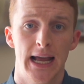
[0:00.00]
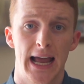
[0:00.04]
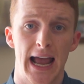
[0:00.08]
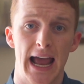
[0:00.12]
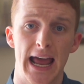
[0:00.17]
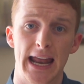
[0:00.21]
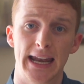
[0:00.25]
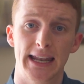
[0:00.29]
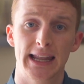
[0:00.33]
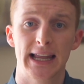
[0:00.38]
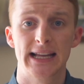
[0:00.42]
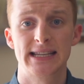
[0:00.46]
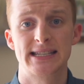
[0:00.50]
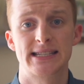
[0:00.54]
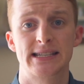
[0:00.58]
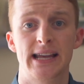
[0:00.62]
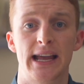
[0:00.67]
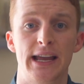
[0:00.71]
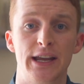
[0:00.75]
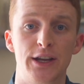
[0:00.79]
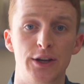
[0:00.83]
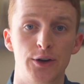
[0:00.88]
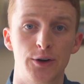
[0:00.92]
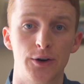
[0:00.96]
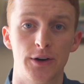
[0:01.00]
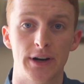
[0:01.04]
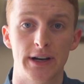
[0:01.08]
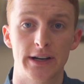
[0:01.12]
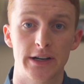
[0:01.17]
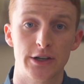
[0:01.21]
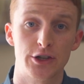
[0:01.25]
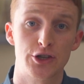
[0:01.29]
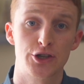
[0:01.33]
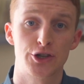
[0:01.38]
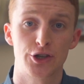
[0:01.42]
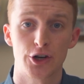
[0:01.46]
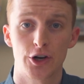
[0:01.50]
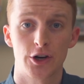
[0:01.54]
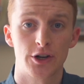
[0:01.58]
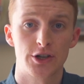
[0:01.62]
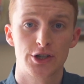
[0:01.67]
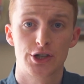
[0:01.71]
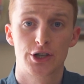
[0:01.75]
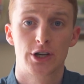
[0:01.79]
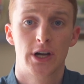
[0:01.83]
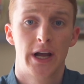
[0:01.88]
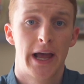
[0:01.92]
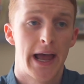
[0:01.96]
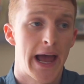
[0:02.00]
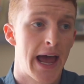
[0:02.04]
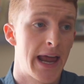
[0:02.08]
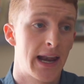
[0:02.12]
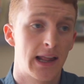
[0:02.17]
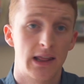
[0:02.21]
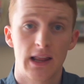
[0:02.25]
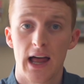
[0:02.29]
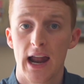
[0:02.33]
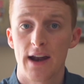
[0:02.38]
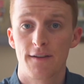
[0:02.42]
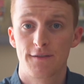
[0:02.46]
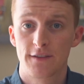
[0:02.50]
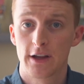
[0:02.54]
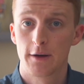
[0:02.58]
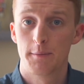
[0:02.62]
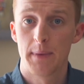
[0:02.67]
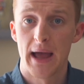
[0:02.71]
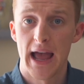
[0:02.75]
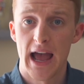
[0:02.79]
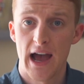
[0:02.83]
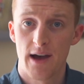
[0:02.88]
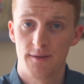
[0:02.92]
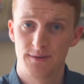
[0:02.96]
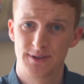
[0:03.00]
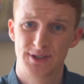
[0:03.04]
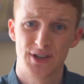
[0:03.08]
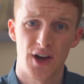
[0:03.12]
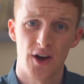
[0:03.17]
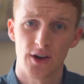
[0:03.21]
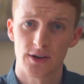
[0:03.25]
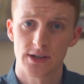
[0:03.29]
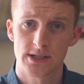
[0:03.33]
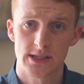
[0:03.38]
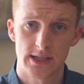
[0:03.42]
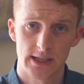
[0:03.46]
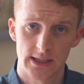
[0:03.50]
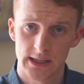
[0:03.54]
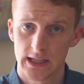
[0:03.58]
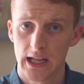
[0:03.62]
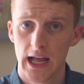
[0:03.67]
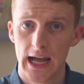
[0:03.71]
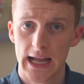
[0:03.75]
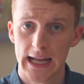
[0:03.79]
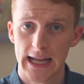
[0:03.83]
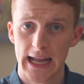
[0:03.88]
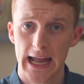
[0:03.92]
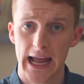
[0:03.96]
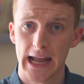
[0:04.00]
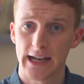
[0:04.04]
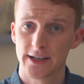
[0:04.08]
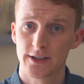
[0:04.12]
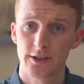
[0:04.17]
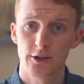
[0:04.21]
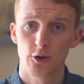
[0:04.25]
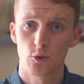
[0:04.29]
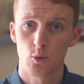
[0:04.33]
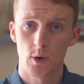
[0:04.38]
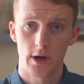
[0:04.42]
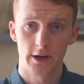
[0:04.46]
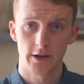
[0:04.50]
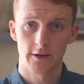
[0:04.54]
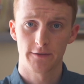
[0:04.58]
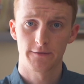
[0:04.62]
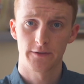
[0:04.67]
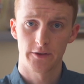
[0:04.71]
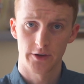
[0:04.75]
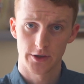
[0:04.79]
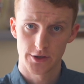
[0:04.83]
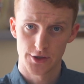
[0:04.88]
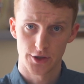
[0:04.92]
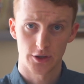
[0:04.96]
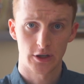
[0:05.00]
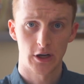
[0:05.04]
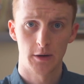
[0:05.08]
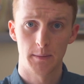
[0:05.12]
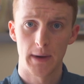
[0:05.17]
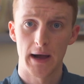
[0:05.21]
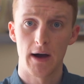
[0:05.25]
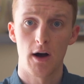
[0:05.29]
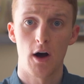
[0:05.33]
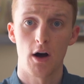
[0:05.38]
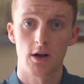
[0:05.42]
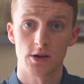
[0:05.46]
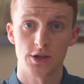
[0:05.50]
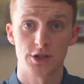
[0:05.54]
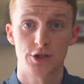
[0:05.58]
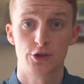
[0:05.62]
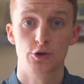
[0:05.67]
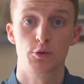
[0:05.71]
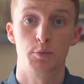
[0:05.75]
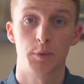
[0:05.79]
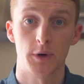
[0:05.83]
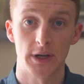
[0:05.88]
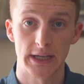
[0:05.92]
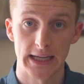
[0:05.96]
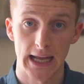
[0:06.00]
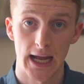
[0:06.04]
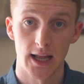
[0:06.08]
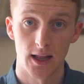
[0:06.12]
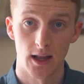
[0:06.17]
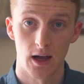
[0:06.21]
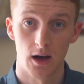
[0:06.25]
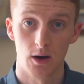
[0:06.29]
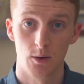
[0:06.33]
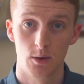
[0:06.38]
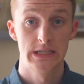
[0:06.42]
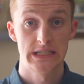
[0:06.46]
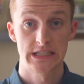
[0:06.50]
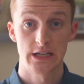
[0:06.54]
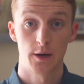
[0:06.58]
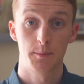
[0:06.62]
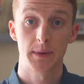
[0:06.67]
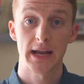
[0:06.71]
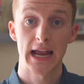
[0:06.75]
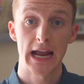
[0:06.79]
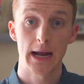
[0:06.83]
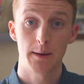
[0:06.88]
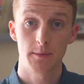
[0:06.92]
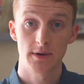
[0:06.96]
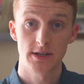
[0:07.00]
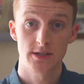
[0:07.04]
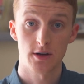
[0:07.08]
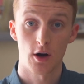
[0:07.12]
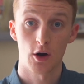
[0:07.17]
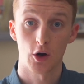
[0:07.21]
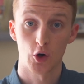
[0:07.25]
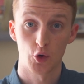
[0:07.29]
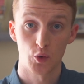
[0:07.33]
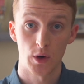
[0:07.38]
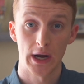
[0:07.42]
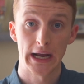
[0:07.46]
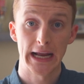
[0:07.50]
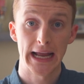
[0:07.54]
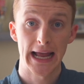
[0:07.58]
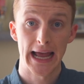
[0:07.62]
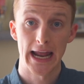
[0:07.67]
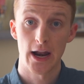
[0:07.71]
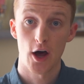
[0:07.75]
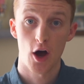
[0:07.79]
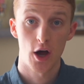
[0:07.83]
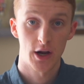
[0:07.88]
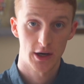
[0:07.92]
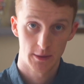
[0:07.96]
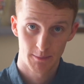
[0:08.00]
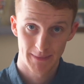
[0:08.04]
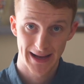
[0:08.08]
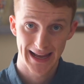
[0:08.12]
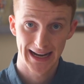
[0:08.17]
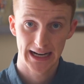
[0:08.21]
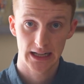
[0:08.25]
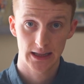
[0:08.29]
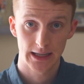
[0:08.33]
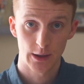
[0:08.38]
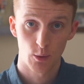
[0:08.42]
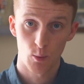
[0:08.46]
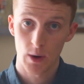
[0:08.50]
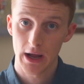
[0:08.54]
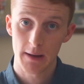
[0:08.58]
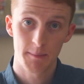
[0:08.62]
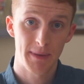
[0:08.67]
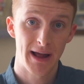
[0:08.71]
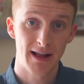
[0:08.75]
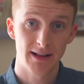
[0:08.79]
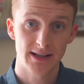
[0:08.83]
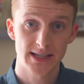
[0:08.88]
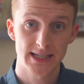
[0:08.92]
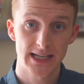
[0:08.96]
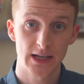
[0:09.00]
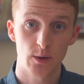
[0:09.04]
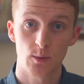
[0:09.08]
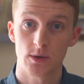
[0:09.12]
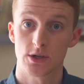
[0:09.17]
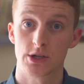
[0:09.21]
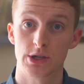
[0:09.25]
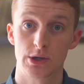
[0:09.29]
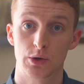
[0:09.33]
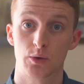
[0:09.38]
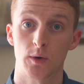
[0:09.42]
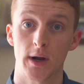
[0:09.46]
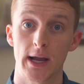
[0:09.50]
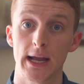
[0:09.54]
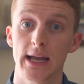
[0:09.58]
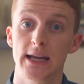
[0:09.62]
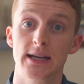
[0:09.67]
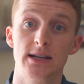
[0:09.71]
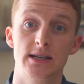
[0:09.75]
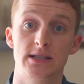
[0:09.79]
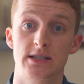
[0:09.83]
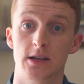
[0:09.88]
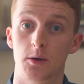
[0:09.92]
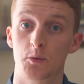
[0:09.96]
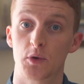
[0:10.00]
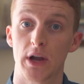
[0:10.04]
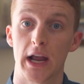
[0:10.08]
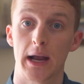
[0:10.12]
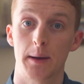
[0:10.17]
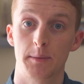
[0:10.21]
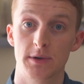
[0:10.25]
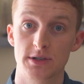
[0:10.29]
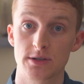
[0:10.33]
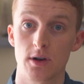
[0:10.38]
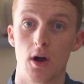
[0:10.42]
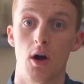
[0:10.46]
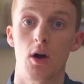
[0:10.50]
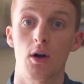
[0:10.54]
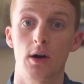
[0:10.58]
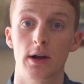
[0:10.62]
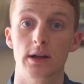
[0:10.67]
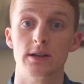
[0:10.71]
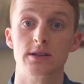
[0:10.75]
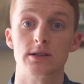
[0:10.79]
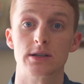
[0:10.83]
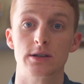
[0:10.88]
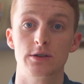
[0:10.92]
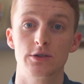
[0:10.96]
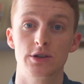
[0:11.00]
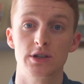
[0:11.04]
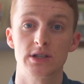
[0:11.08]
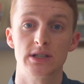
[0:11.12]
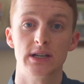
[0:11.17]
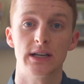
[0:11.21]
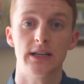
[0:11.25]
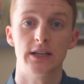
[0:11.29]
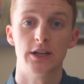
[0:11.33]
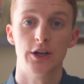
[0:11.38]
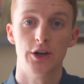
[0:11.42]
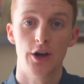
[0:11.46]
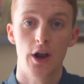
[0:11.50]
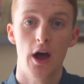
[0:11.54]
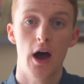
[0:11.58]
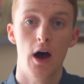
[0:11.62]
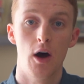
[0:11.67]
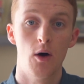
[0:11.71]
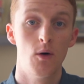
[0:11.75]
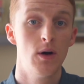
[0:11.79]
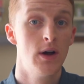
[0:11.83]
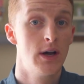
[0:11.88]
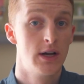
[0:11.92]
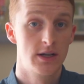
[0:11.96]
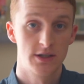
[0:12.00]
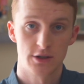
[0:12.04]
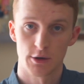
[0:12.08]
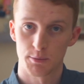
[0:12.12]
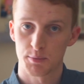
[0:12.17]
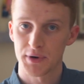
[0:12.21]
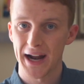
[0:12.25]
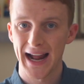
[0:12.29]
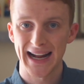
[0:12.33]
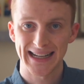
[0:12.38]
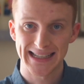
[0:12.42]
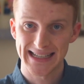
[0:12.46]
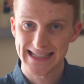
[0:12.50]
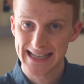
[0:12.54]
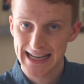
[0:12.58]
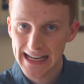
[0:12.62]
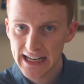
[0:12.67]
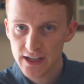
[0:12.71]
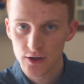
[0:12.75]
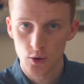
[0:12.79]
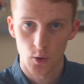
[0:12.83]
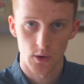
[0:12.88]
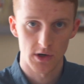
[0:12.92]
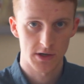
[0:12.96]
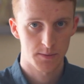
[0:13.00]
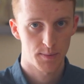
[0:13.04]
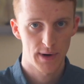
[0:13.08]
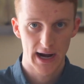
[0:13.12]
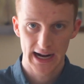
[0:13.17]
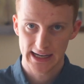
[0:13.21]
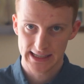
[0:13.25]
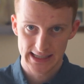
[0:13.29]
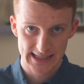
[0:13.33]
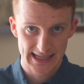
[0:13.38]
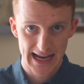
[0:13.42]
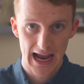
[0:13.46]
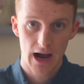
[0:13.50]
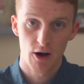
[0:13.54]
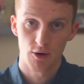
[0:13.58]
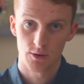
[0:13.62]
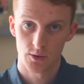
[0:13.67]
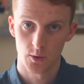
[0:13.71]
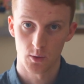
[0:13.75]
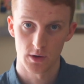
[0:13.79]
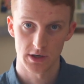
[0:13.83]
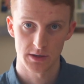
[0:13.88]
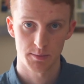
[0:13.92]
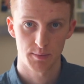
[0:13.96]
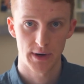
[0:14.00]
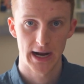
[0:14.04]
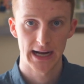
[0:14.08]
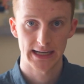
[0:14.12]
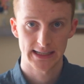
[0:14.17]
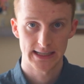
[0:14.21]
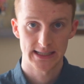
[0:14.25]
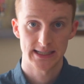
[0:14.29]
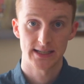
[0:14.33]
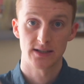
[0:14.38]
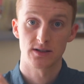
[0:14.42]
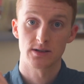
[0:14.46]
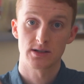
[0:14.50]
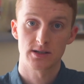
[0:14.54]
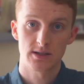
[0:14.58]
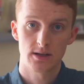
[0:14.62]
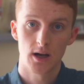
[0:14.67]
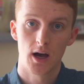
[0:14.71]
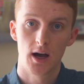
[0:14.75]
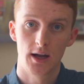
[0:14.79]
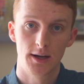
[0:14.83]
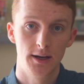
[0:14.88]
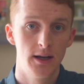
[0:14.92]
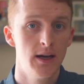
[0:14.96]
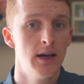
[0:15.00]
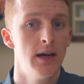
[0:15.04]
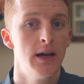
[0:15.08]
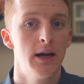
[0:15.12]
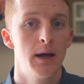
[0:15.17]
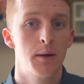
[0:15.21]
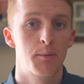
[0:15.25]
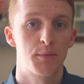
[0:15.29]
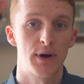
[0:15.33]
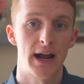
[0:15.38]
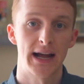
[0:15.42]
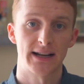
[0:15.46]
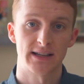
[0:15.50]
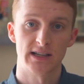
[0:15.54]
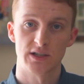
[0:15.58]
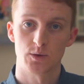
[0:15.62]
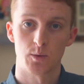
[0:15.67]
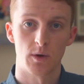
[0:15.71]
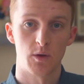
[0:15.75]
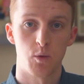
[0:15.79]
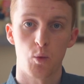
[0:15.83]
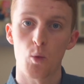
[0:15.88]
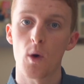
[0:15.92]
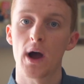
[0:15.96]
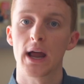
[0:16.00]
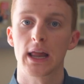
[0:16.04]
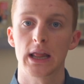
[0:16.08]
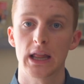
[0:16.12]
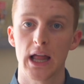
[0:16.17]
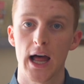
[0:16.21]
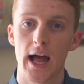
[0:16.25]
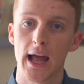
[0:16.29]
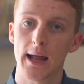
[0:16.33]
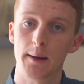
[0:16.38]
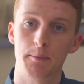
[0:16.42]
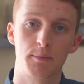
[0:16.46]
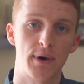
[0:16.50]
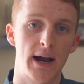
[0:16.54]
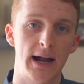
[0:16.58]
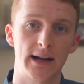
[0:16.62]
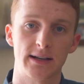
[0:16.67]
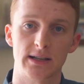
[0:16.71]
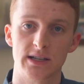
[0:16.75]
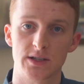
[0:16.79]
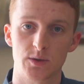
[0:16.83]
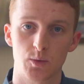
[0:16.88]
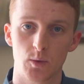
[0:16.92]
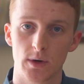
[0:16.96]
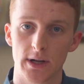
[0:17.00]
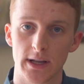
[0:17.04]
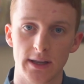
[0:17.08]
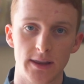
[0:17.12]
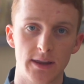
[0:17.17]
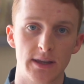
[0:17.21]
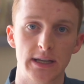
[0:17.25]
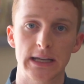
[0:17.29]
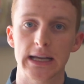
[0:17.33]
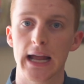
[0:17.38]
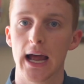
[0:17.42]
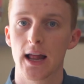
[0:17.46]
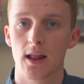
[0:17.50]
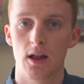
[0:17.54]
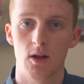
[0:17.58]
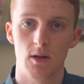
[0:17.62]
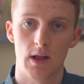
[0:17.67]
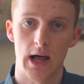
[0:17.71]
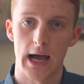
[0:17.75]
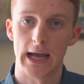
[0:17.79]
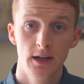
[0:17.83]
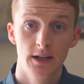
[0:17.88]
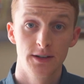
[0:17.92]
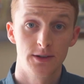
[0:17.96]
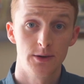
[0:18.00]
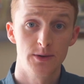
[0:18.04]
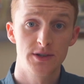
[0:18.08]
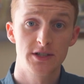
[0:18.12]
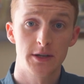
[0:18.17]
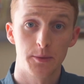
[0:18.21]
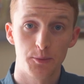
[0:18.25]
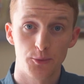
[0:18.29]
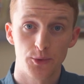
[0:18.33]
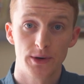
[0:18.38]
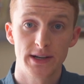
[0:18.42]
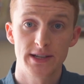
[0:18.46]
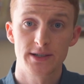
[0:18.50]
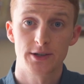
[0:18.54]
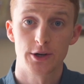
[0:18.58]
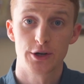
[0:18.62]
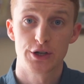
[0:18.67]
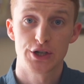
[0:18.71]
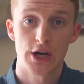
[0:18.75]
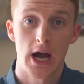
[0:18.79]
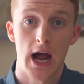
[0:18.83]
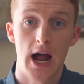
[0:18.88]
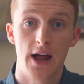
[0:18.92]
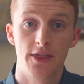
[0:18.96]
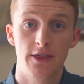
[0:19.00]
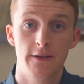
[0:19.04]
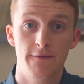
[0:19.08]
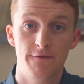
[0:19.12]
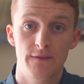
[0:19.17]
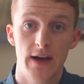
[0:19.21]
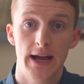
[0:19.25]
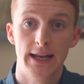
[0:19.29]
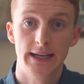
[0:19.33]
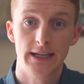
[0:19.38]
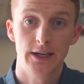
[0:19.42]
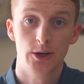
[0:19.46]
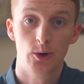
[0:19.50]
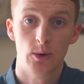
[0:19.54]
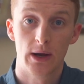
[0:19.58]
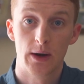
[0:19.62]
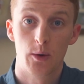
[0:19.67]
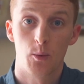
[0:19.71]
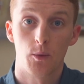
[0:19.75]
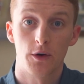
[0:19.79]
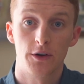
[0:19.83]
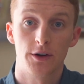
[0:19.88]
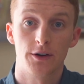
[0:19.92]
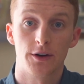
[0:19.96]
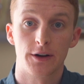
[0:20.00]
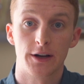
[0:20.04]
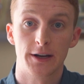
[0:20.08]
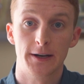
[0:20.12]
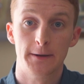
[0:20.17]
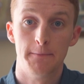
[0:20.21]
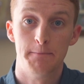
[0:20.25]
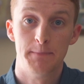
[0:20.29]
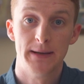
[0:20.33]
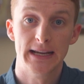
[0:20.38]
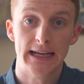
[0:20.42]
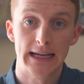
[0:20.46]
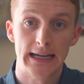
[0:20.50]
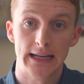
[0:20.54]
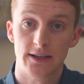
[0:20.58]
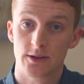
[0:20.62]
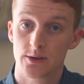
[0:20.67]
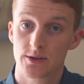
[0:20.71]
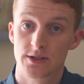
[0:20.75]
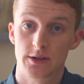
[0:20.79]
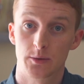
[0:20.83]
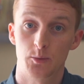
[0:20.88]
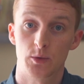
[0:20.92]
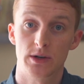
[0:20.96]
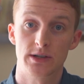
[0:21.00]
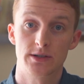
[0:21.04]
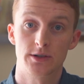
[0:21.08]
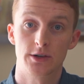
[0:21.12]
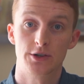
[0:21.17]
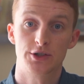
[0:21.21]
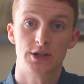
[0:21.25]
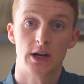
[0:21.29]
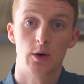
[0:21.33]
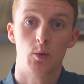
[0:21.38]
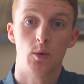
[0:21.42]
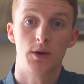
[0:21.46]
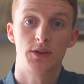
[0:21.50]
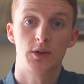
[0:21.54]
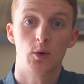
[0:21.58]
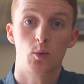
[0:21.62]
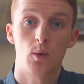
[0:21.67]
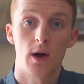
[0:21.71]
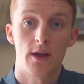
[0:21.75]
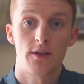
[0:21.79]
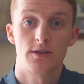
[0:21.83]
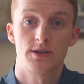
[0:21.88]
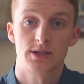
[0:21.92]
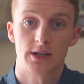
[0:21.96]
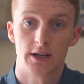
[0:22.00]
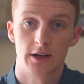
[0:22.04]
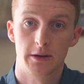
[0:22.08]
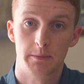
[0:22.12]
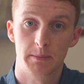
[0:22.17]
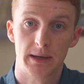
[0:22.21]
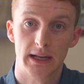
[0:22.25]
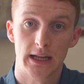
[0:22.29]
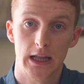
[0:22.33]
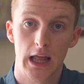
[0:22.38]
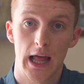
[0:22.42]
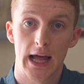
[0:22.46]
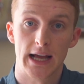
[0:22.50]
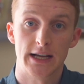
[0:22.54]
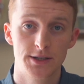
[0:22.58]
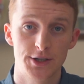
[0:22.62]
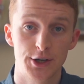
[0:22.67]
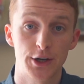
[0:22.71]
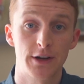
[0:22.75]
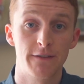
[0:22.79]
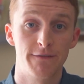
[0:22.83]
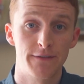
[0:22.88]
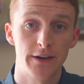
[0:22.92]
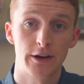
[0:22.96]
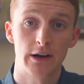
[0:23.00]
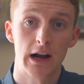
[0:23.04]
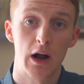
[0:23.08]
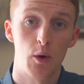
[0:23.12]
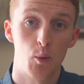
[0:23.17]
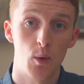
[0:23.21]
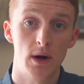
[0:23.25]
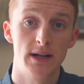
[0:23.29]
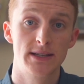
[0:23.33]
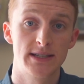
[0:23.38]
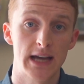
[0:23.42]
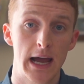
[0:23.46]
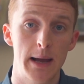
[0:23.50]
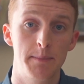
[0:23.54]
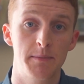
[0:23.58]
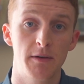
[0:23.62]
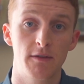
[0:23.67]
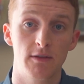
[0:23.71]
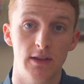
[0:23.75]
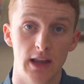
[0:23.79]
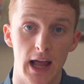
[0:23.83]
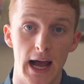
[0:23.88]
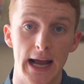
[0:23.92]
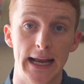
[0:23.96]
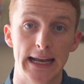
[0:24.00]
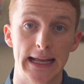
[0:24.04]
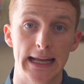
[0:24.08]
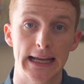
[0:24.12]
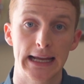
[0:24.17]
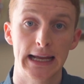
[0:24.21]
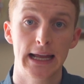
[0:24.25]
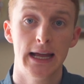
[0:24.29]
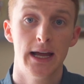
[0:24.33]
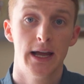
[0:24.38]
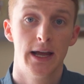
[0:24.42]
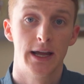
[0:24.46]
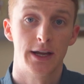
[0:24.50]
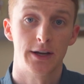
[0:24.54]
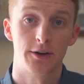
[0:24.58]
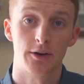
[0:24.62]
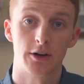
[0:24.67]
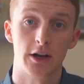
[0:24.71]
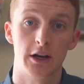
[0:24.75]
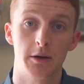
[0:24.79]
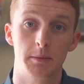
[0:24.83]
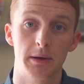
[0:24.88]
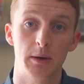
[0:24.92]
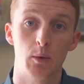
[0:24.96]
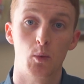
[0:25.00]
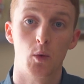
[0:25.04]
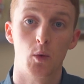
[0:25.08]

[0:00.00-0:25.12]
And let's say you're in a church and a lot of them have tungsten light and you don't want your footage to come out all super yellow. Some cameras are great at automatically white balancing, which is great. Some cameras aren't, so you just need to know. So practice indoors, practice outdoors, practice in the sun, practice with white light, practice with yellow light. Do some research on the venue and where you're gonna be. Do some research on what the weather's gonna be like, so you can figure out what type of lighting you're gonna be